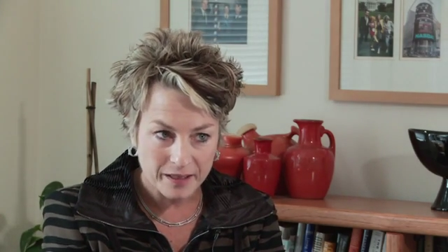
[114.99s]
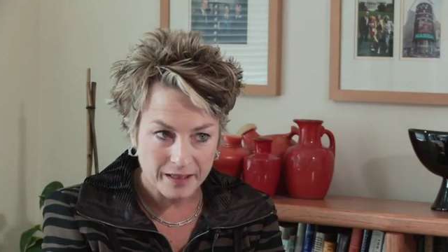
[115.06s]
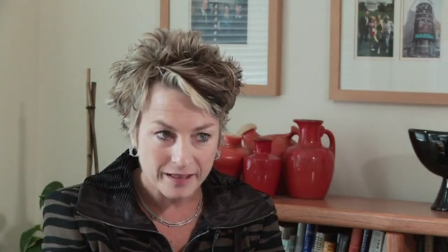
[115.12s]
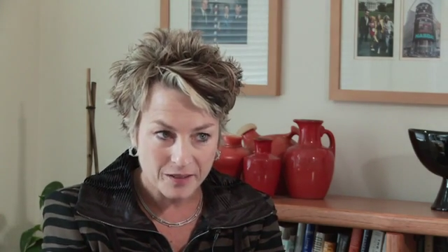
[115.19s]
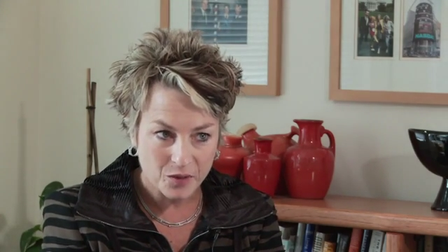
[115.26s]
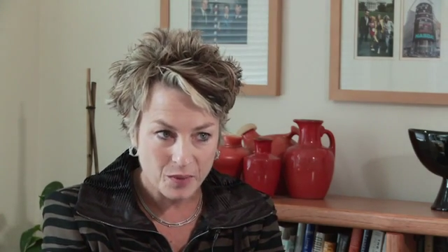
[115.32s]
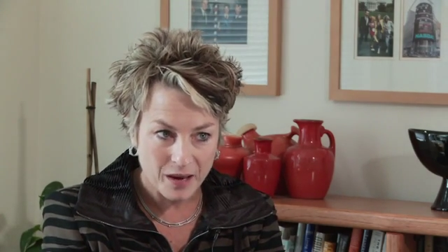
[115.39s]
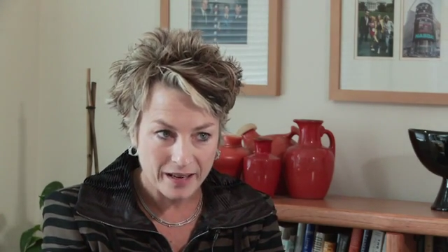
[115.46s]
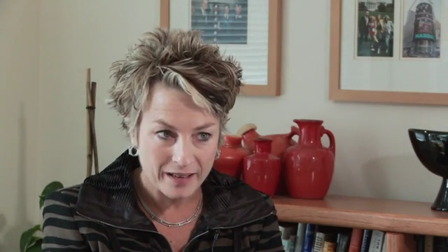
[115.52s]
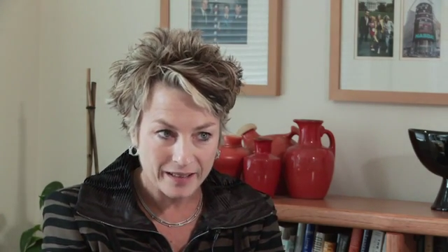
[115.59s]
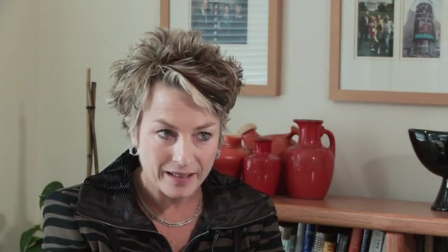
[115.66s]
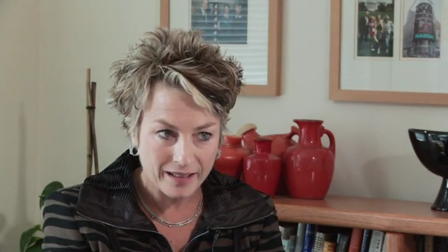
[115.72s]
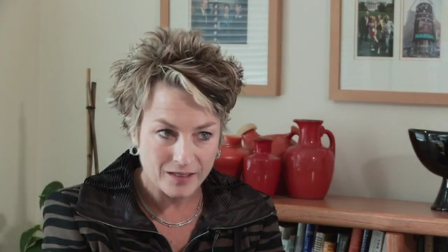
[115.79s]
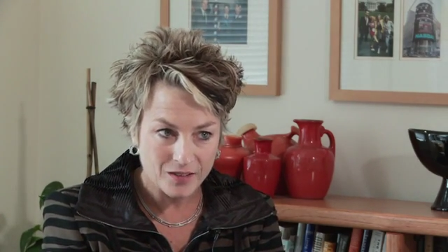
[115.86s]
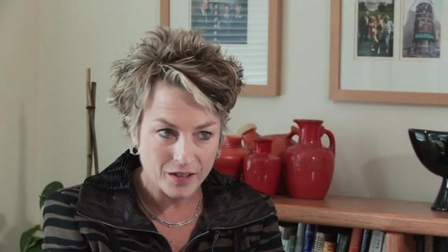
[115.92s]
and
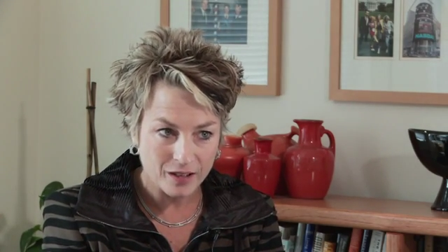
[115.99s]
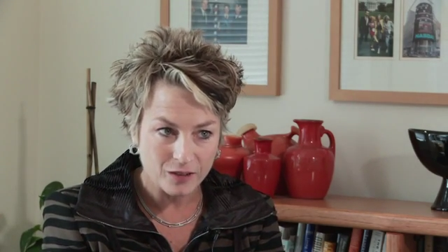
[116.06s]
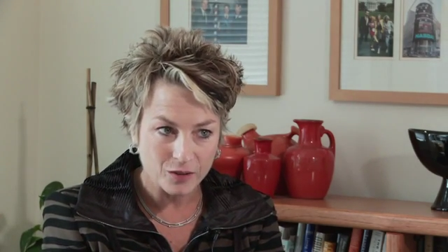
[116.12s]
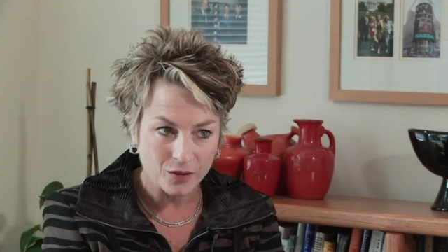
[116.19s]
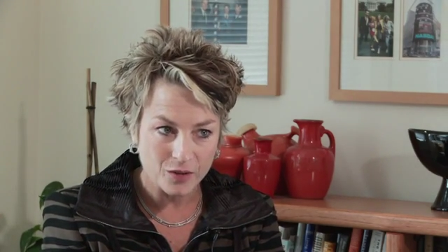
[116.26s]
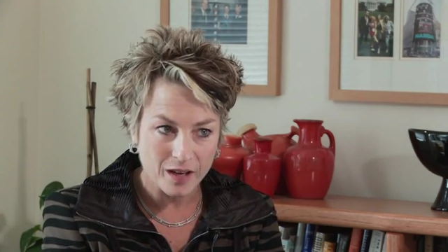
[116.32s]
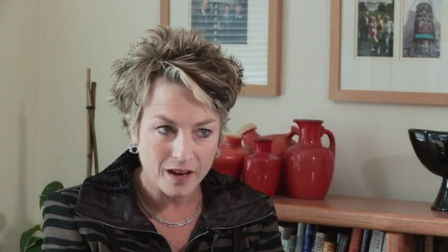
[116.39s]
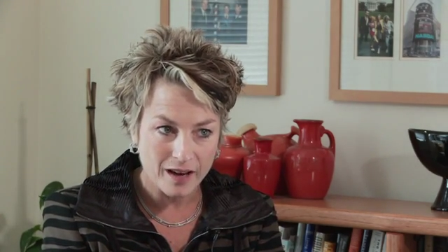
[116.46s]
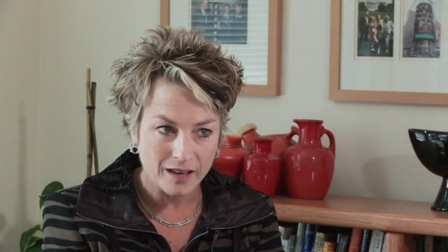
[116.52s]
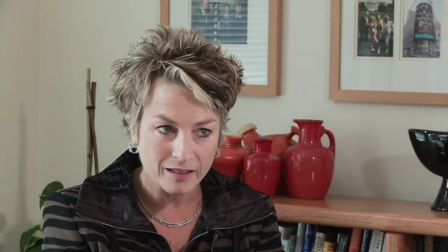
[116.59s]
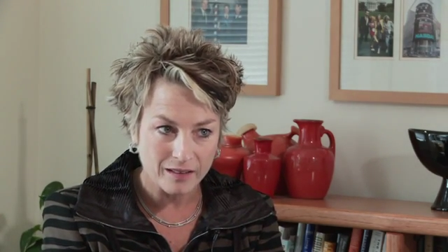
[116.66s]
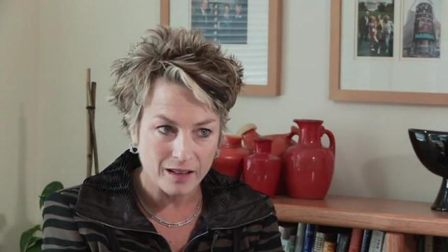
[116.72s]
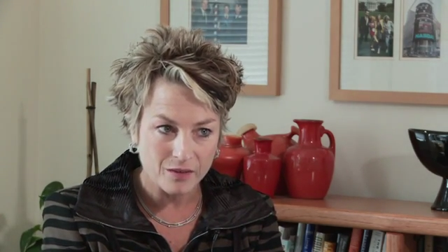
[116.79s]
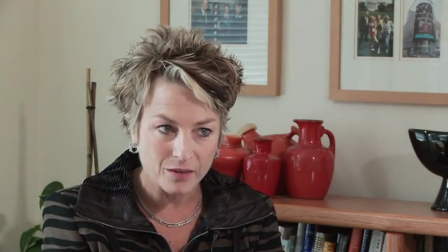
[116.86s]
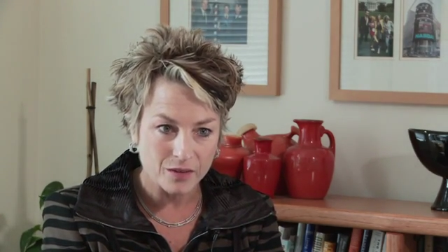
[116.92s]
Hispanic kids can learn to high
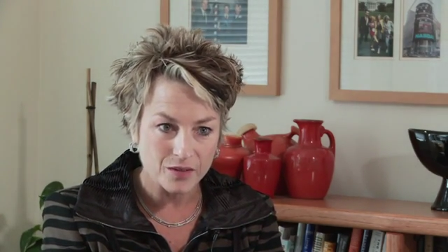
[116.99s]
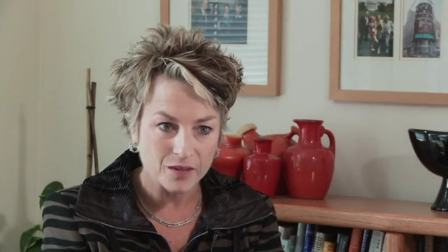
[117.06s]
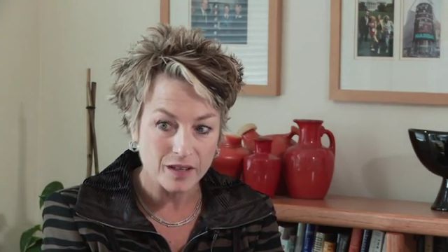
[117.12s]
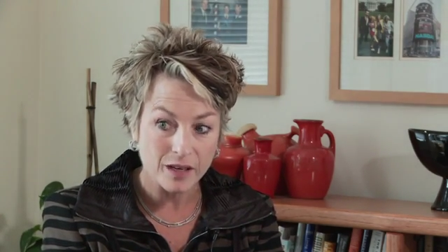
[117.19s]
levels?